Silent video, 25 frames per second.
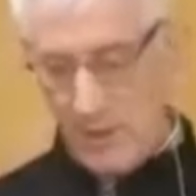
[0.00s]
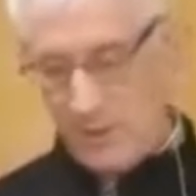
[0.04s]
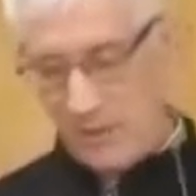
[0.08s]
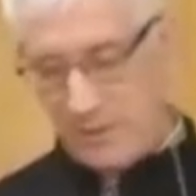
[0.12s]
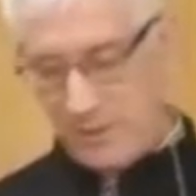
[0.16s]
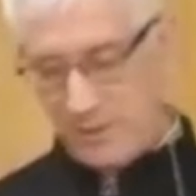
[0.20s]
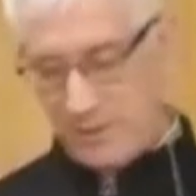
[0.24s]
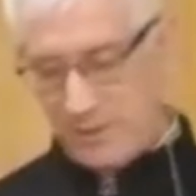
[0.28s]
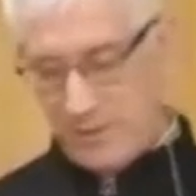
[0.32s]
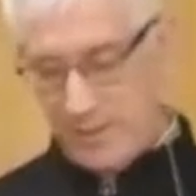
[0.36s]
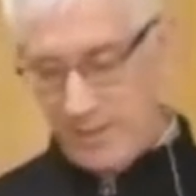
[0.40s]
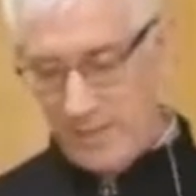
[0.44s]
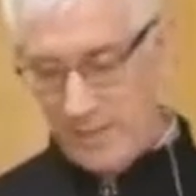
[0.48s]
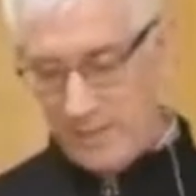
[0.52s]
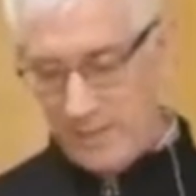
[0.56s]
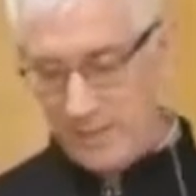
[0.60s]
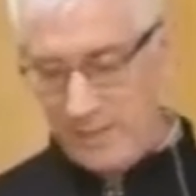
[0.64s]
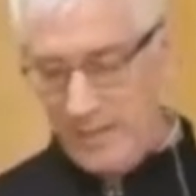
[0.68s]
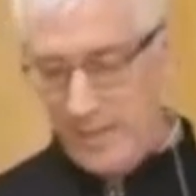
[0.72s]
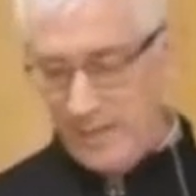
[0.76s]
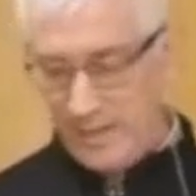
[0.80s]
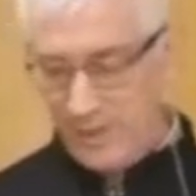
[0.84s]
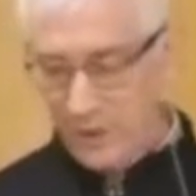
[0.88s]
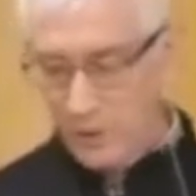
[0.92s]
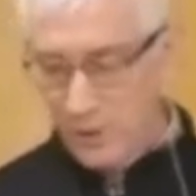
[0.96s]
I suggest
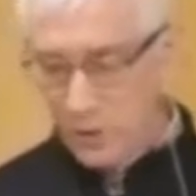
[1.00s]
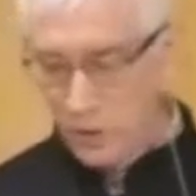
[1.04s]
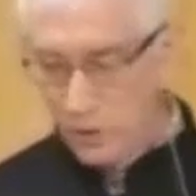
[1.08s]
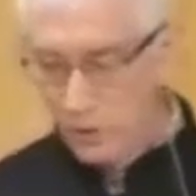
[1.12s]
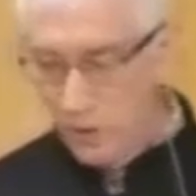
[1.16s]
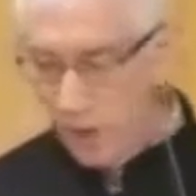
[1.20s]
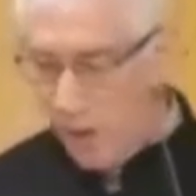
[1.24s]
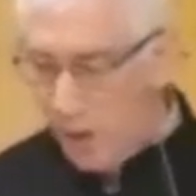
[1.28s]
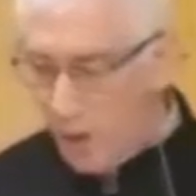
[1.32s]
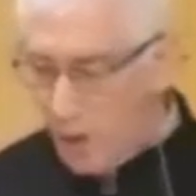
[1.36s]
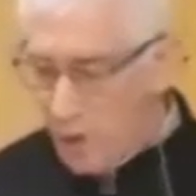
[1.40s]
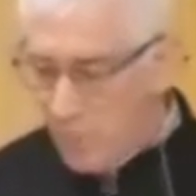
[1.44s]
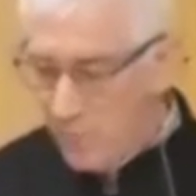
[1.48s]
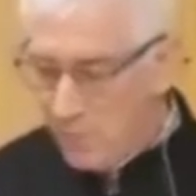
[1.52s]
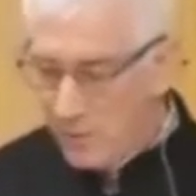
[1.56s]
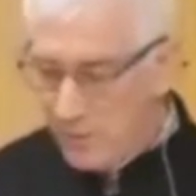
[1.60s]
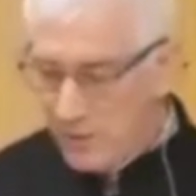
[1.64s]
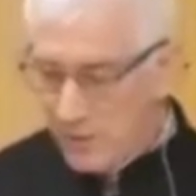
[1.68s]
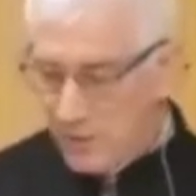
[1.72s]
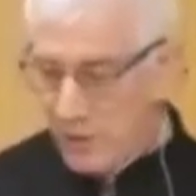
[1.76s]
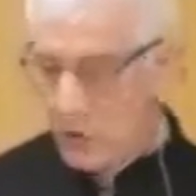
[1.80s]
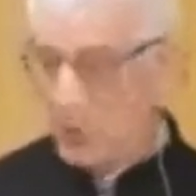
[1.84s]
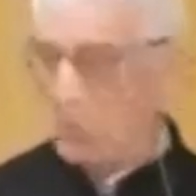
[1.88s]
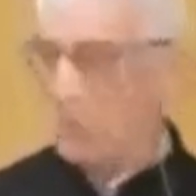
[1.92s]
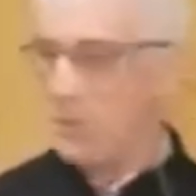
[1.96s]
that to hope
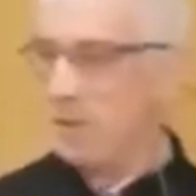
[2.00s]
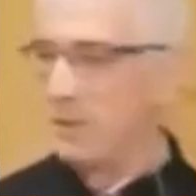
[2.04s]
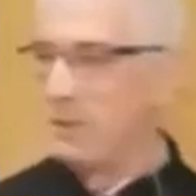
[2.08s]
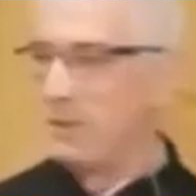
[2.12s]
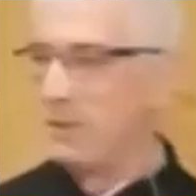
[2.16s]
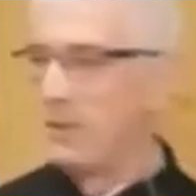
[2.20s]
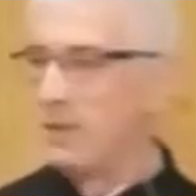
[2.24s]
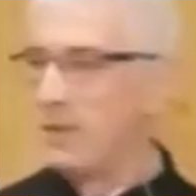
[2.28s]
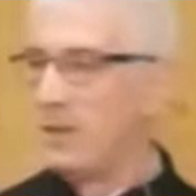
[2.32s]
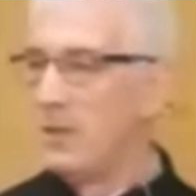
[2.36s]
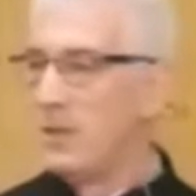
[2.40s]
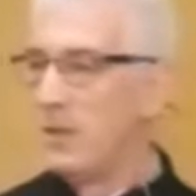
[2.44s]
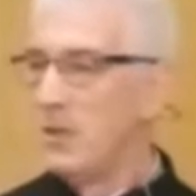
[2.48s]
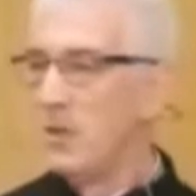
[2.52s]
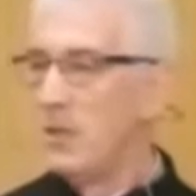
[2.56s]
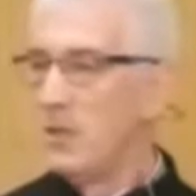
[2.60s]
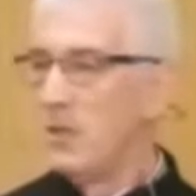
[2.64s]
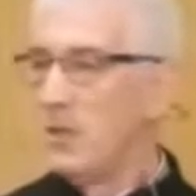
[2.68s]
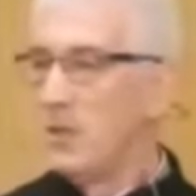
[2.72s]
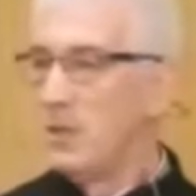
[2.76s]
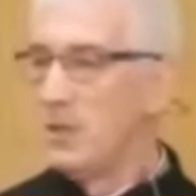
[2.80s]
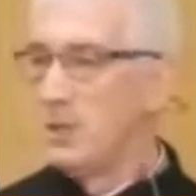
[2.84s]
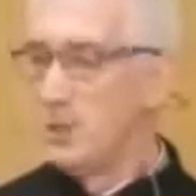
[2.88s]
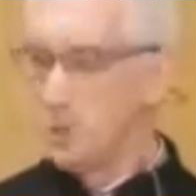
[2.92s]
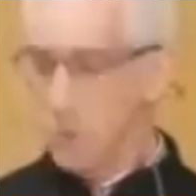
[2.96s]
is human,
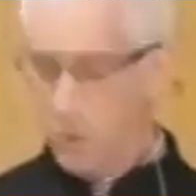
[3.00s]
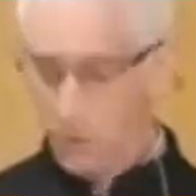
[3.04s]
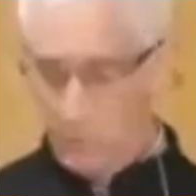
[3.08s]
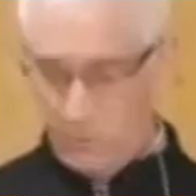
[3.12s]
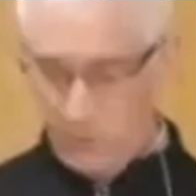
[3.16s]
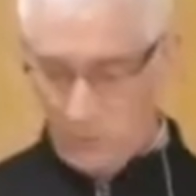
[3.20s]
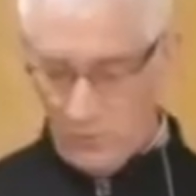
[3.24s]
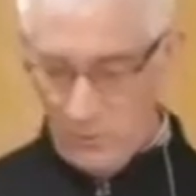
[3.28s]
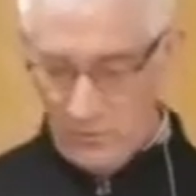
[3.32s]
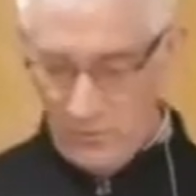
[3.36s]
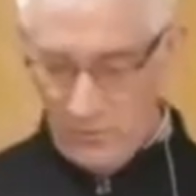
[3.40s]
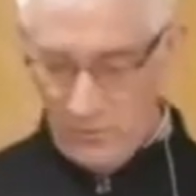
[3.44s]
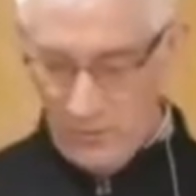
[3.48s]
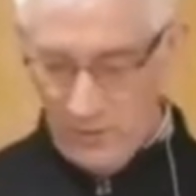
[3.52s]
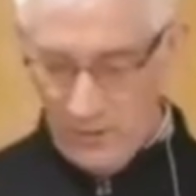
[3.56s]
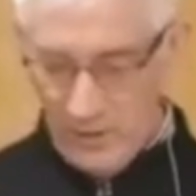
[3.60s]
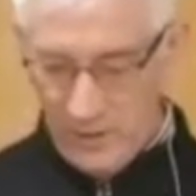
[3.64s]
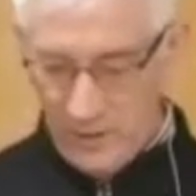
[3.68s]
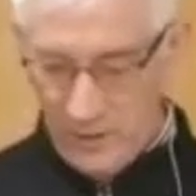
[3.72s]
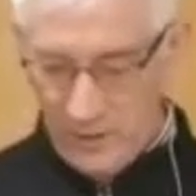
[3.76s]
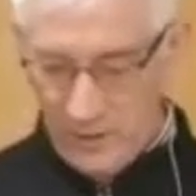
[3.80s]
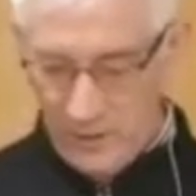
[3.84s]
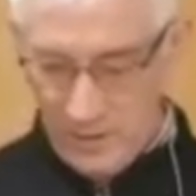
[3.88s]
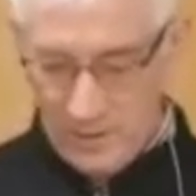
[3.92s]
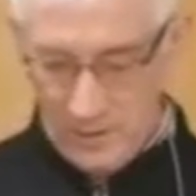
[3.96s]
to
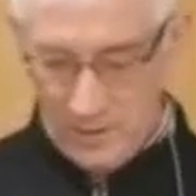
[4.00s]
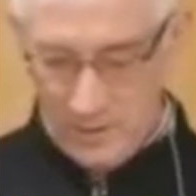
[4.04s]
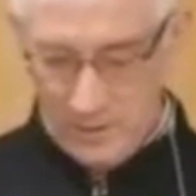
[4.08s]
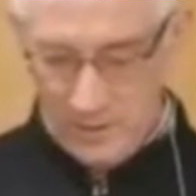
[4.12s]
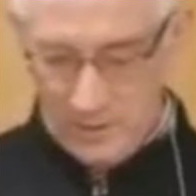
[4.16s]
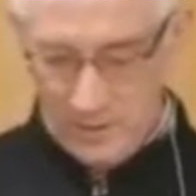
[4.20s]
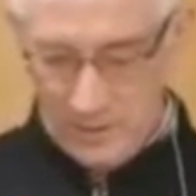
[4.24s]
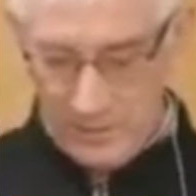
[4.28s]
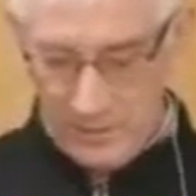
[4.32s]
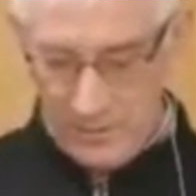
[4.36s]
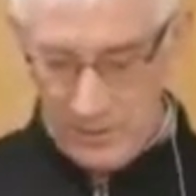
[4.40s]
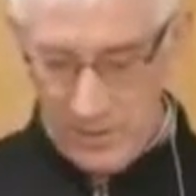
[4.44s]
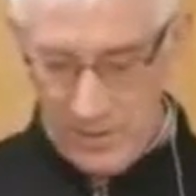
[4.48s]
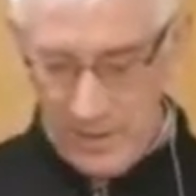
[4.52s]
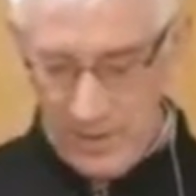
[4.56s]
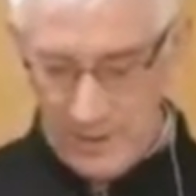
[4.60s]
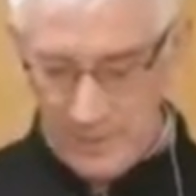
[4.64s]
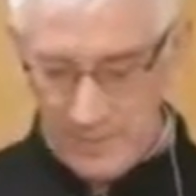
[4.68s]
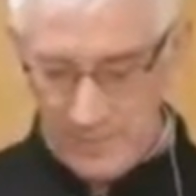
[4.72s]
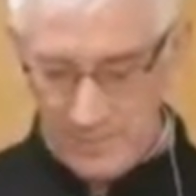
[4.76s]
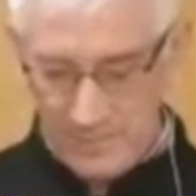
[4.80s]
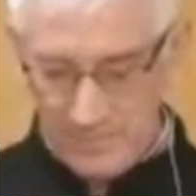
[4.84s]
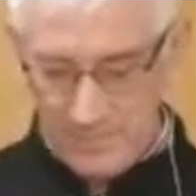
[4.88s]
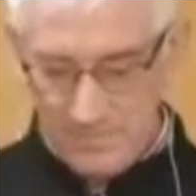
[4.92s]
fulfil divine.